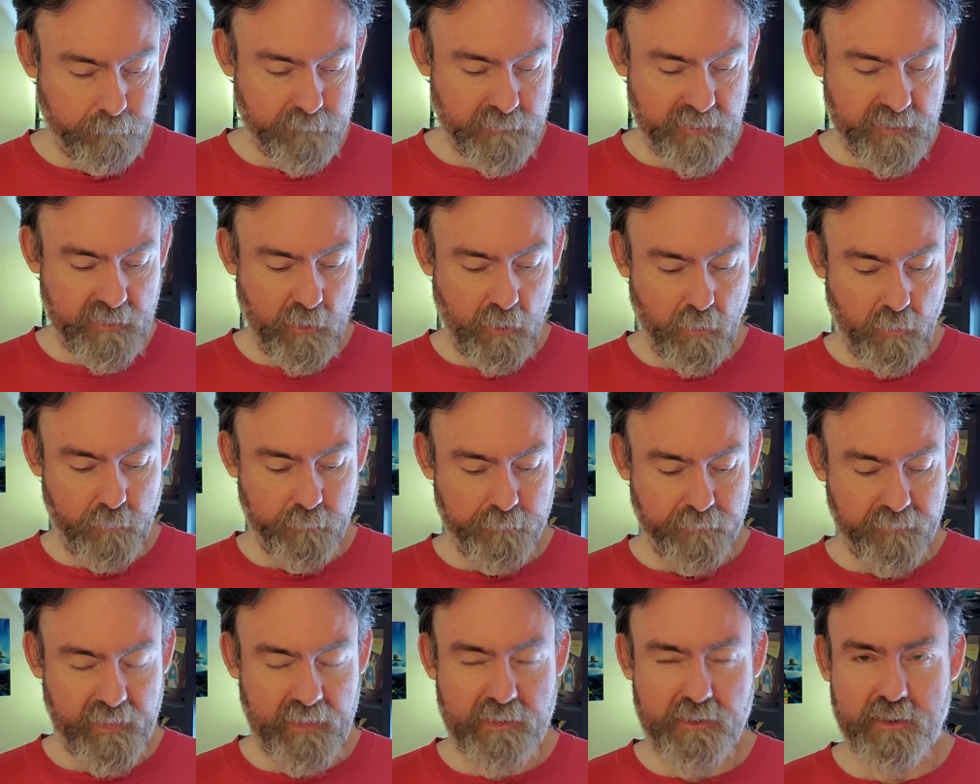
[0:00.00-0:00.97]
So
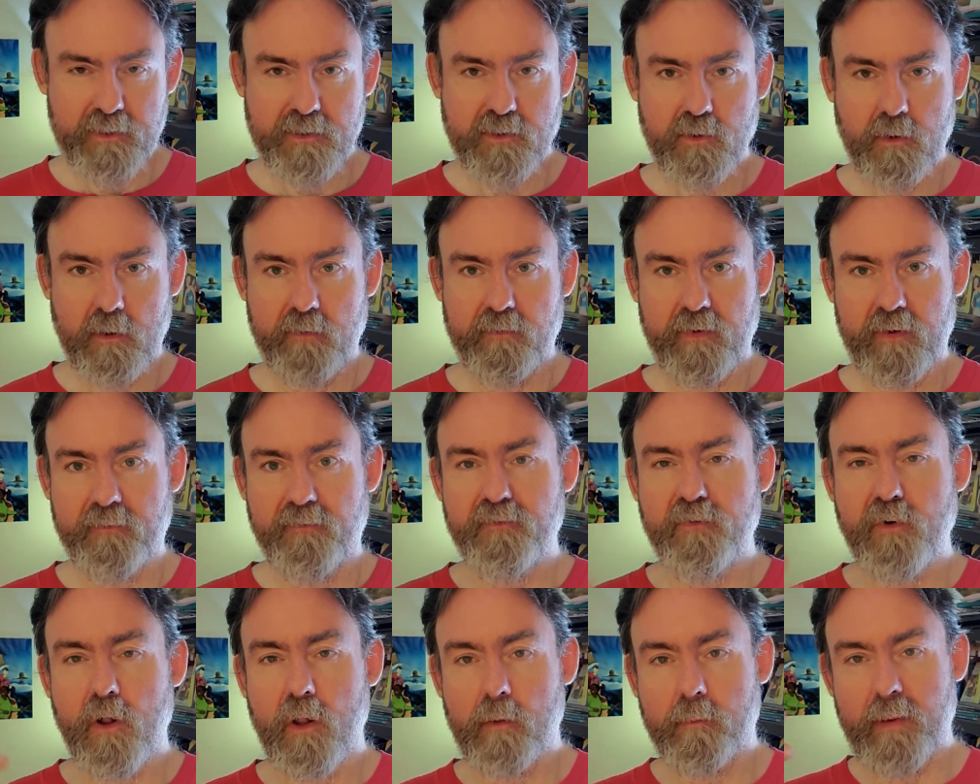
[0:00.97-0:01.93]
it's just sort of a
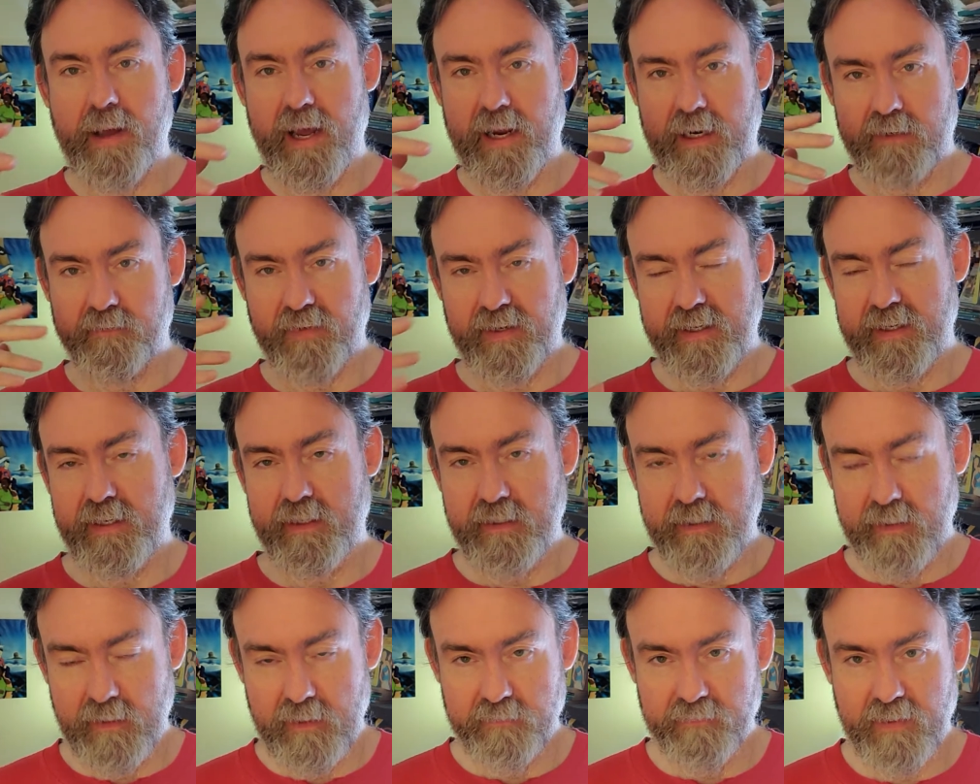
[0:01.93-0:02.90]
fallback if I can't
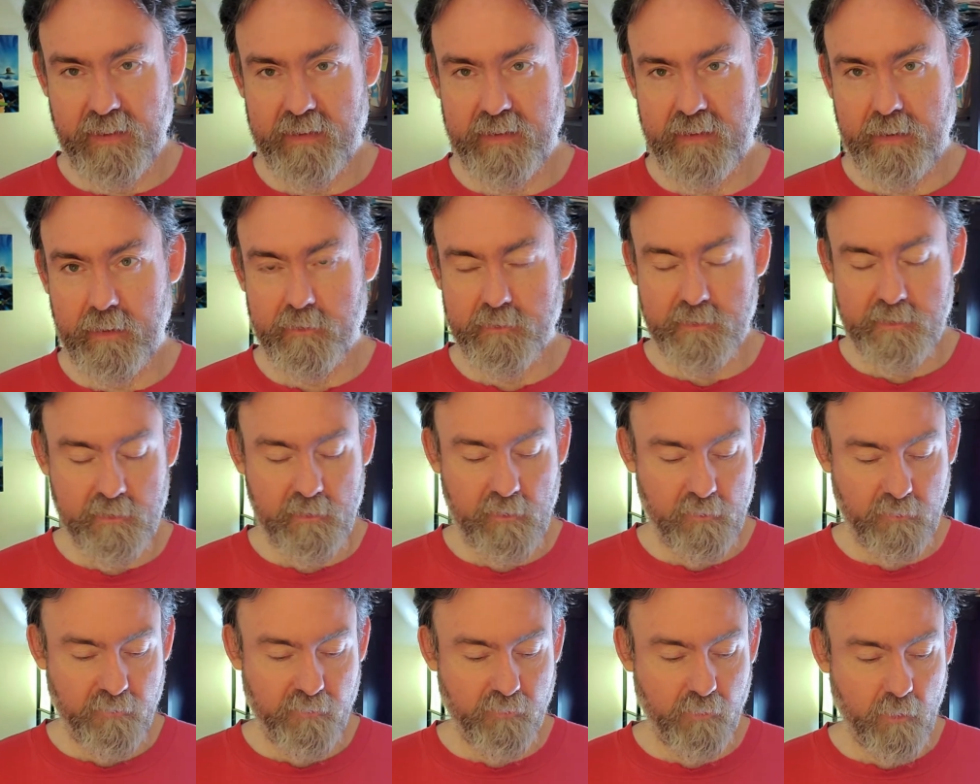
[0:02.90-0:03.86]
think of anything else to
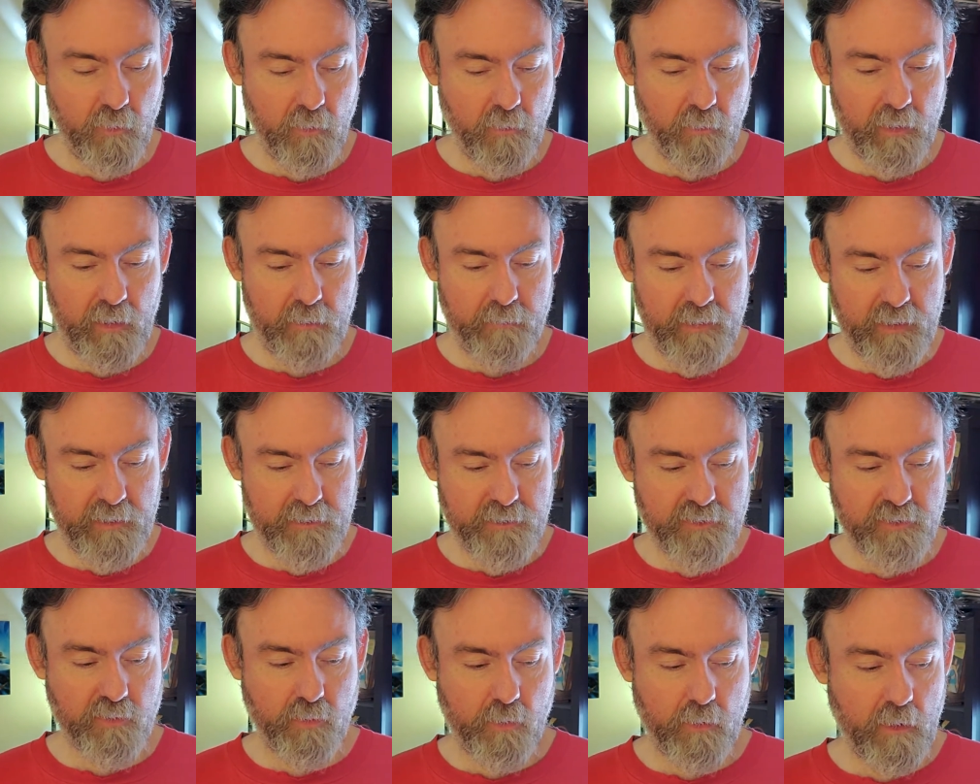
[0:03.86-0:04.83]
look for when I'm at a
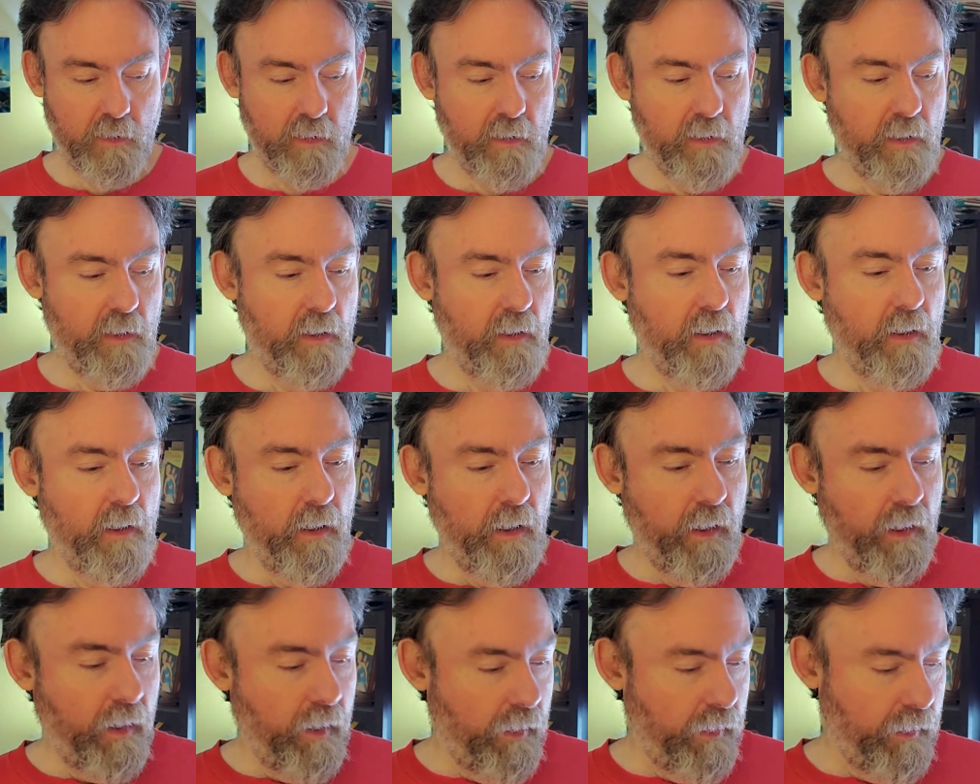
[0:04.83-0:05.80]
store.
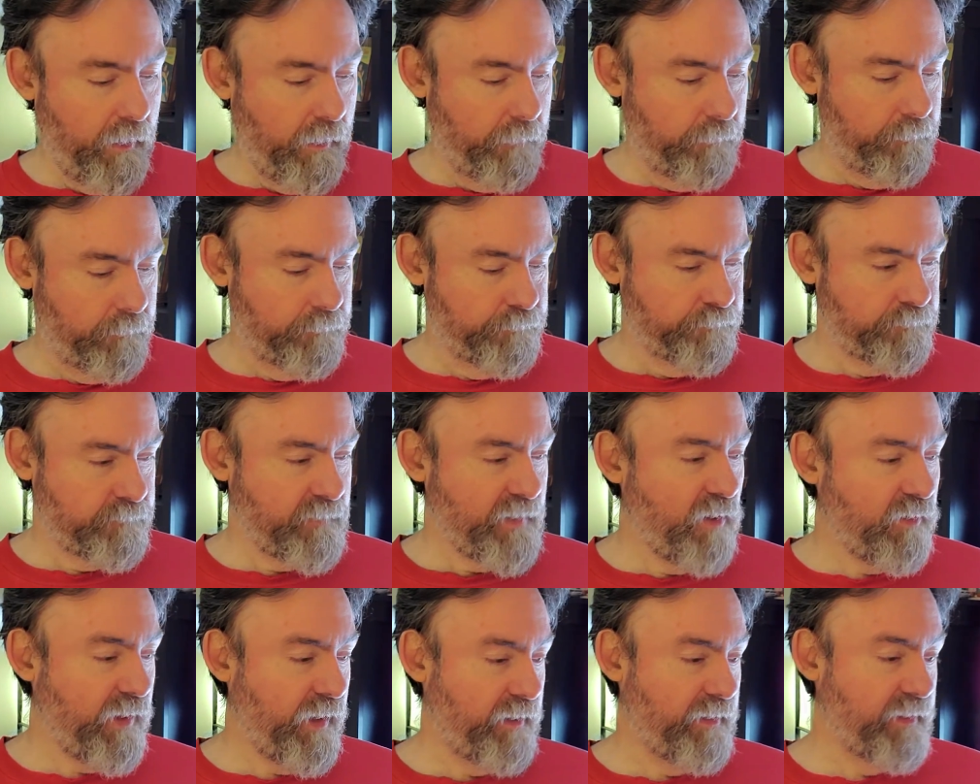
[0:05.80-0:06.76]

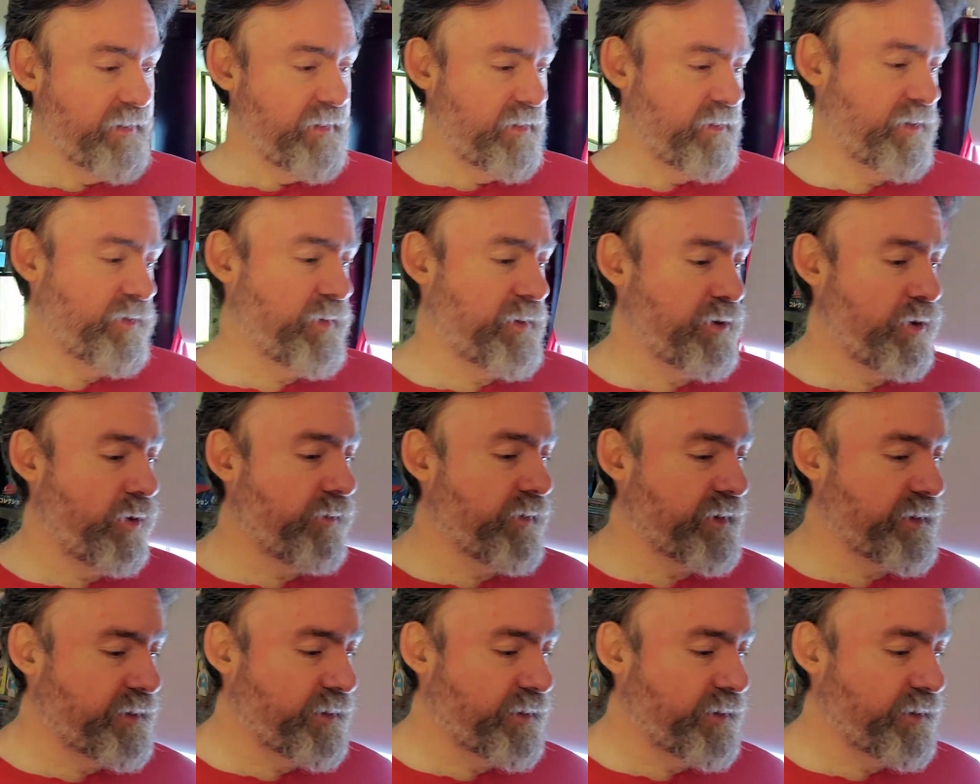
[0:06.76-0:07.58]
Okay, let's switch over